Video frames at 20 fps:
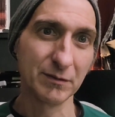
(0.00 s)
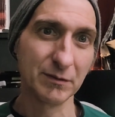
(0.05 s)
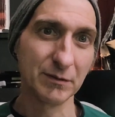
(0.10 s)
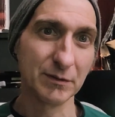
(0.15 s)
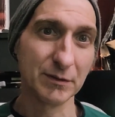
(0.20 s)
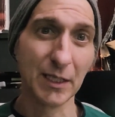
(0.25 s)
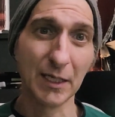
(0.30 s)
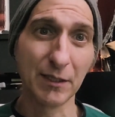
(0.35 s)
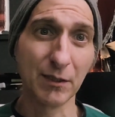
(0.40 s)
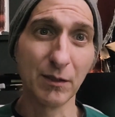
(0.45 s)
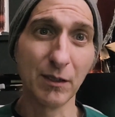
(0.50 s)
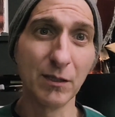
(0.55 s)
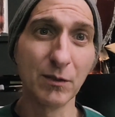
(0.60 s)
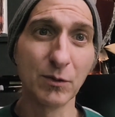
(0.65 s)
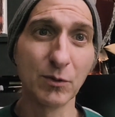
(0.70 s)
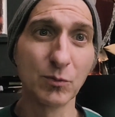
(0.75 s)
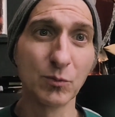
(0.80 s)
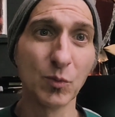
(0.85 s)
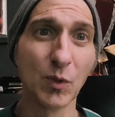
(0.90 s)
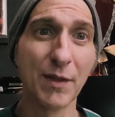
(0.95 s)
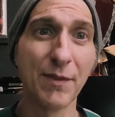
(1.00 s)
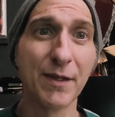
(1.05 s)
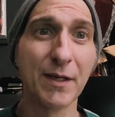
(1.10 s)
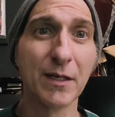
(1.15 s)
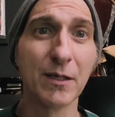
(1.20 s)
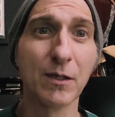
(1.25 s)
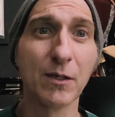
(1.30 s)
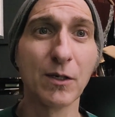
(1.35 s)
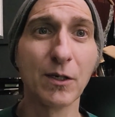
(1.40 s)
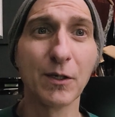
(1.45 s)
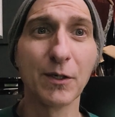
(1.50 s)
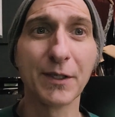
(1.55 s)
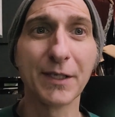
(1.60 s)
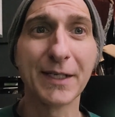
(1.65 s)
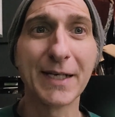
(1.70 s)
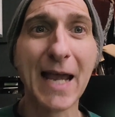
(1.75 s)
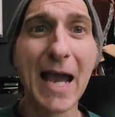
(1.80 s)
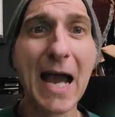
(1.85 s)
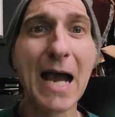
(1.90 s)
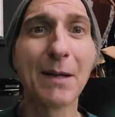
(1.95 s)
let alone when there are
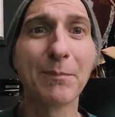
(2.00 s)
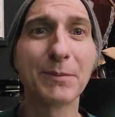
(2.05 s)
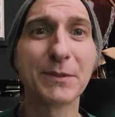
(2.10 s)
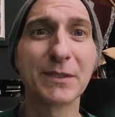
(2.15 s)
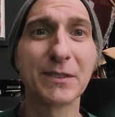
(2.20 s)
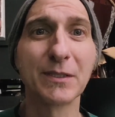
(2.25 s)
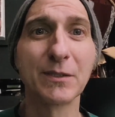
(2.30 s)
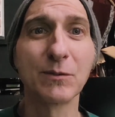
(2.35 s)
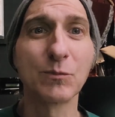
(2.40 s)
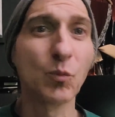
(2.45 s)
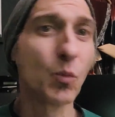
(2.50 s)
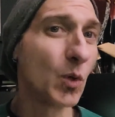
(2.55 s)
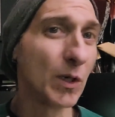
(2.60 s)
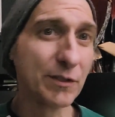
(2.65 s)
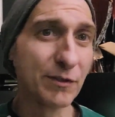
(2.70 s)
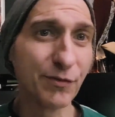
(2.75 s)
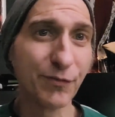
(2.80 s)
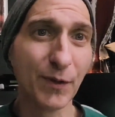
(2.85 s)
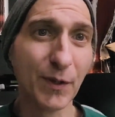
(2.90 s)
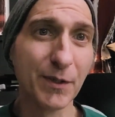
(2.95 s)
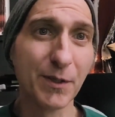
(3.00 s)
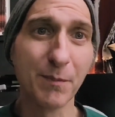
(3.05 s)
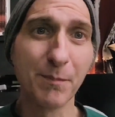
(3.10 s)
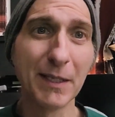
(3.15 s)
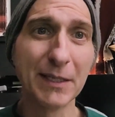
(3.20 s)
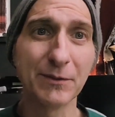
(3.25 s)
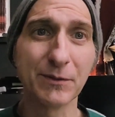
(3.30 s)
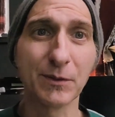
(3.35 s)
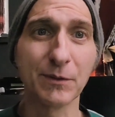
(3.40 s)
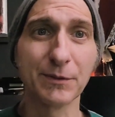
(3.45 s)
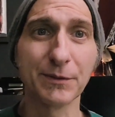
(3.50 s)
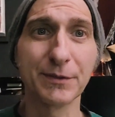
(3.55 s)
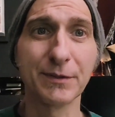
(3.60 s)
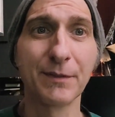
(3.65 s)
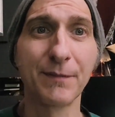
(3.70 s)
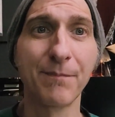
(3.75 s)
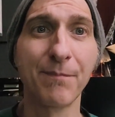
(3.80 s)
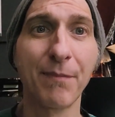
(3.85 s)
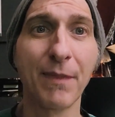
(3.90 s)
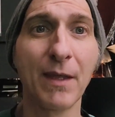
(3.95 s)
gaps in one's fundamentals.
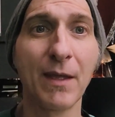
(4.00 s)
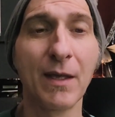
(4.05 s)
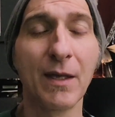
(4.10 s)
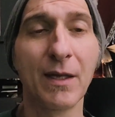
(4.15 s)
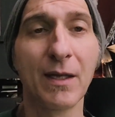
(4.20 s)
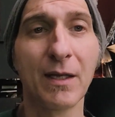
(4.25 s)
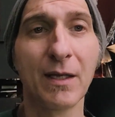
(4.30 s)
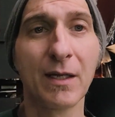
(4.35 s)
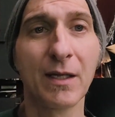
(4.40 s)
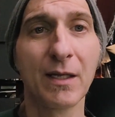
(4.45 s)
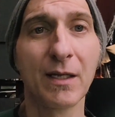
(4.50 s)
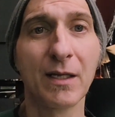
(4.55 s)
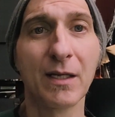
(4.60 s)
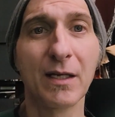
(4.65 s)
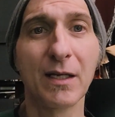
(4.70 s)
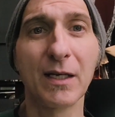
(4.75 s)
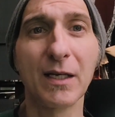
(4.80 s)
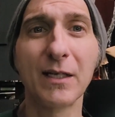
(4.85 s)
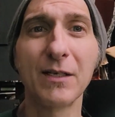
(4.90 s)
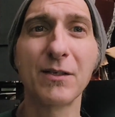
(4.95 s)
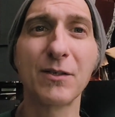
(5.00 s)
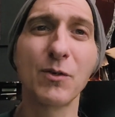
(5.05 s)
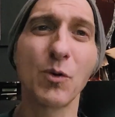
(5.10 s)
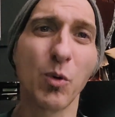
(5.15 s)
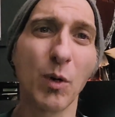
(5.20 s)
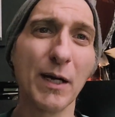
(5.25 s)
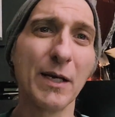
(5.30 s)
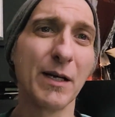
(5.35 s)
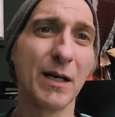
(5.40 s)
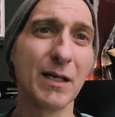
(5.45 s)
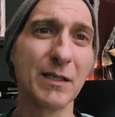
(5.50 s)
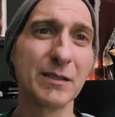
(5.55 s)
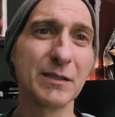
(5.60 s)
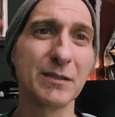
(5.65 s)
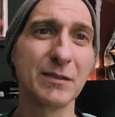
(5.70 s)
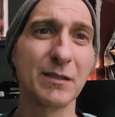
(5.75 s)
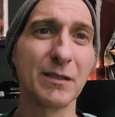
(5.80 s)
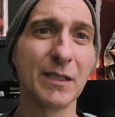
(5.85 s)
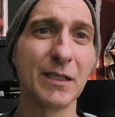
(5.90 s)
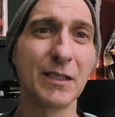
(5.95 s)
And quite
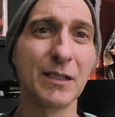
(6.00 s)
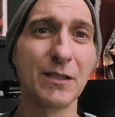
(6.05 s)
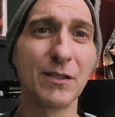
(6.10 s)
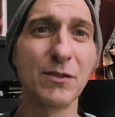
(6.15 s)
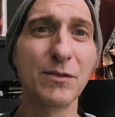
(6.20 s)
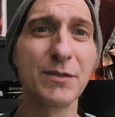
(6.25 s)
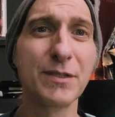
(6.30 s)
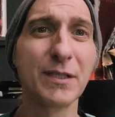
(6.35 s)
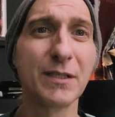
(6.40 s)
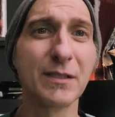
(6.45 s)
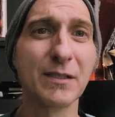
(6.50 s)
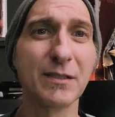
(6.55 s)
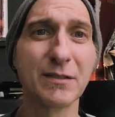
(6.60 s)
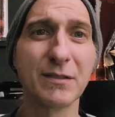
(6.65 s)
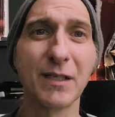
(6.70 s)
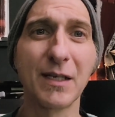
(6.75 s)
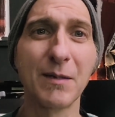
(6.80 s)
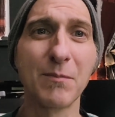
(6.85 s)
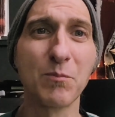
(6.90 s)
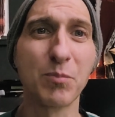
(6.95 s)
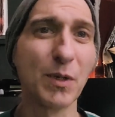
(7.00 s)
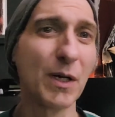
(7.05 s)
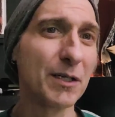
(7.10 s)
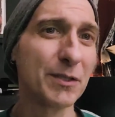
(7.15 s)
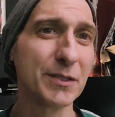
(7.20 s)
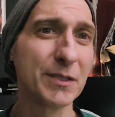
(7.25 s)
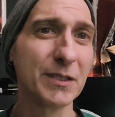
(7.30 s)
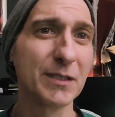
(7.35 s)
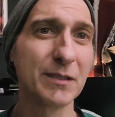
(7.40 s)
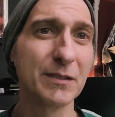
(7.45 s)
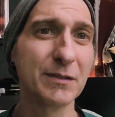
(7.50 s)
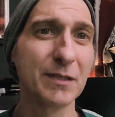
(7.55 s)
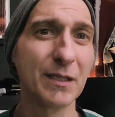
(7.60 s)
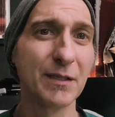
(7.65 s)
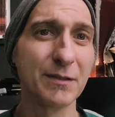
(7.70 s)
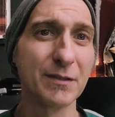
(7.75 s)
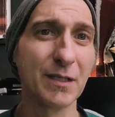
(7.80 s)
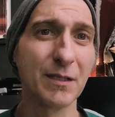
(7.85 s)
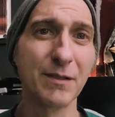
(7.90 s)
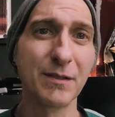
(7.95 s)
honestly, using the same brushes
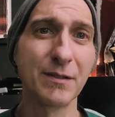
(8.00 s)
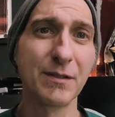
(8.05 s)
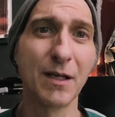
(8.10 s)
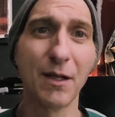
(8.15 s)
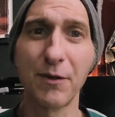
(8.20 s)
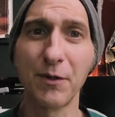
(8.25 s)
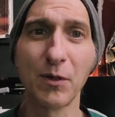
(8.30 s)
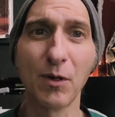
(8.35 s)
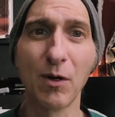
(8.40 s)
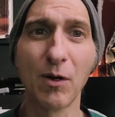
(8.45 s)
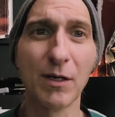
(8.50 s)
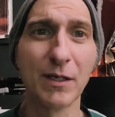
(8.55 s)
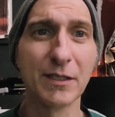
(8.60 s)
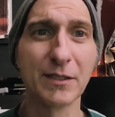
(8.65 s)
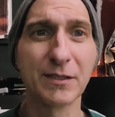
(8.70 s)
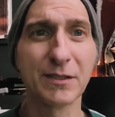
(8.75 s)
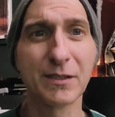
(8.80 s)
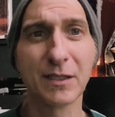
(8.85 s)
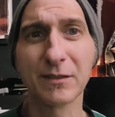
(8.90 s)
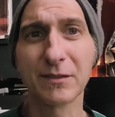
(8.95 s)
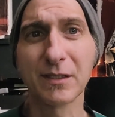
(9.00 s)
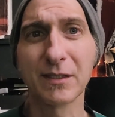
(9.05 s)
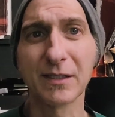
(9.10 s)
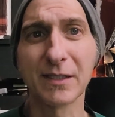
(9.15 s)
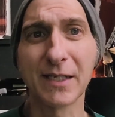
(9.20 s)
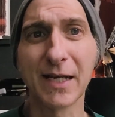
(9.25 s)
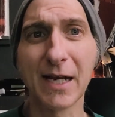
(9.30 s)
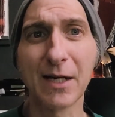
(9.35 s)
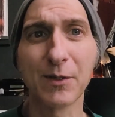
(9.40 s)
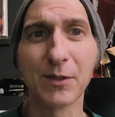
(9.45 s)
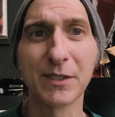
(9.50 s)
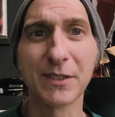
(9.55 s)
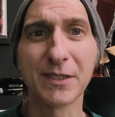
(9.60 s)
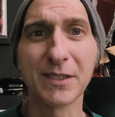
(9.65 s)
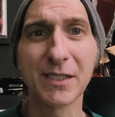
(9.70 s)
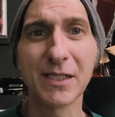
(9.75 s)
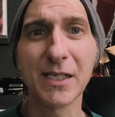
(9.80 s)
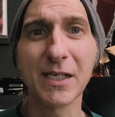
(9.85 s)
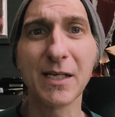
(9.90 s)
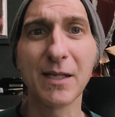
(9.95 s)
as another artist doesn't
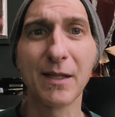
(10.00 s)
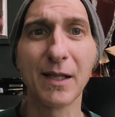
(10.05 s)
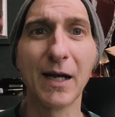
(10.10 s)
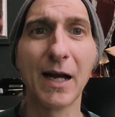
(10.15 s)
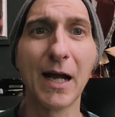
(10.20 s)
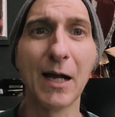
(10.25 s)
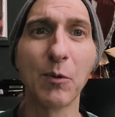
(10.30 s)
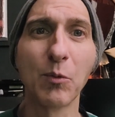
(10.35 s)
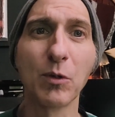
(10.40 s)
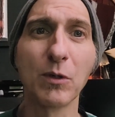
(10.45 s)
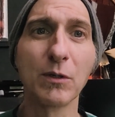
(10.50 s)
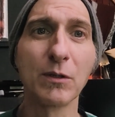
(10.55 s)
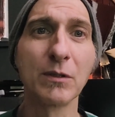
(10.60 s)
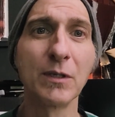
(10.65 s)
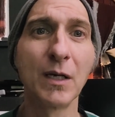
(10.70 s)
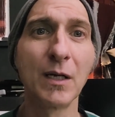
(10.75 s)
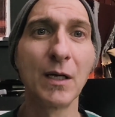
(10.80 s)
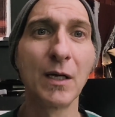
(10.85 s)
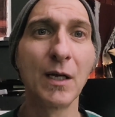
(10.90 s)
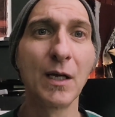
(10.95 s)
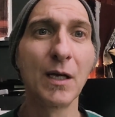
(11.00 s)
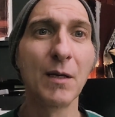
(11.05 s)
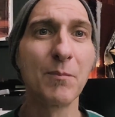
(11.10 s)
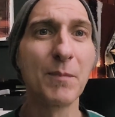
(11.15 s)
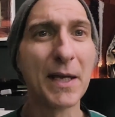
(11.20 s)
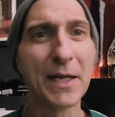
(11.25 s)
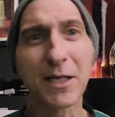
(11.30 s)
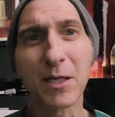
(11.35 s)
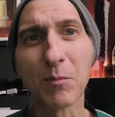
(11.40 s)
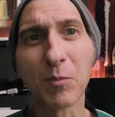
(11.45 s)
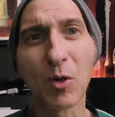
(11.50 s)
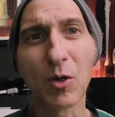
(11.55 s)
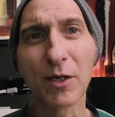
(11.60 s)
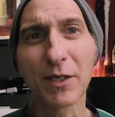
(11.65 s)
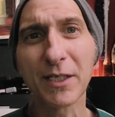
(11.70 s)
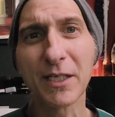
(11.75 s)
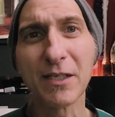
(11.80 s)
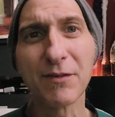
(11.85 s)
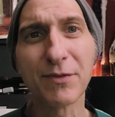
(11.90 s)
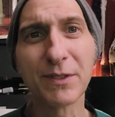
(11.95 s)
guarantee that I will make a
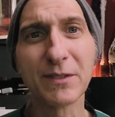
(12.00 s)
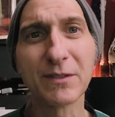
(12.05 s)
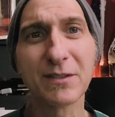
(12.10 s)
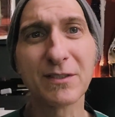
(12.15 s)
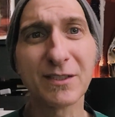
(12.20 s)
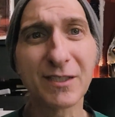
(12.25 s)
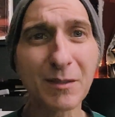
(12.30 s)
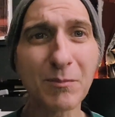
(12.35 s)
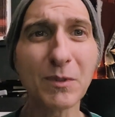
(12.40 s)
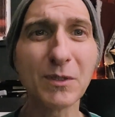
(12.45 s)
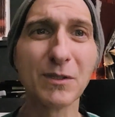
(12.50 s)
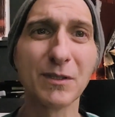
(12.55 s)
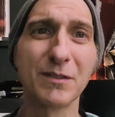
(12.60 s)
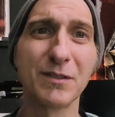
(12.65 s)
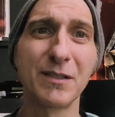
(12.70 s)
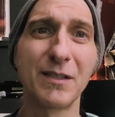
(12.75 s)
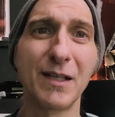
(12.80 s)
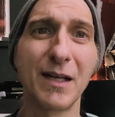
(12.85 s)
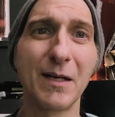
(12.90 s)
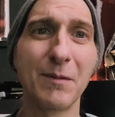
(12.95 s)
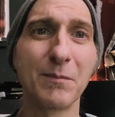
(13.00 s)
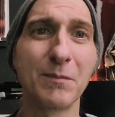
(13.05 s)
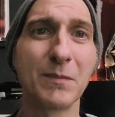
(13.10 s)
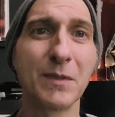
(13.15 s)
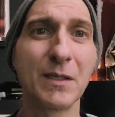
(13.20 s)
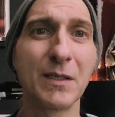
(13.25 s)
mark even similar to them,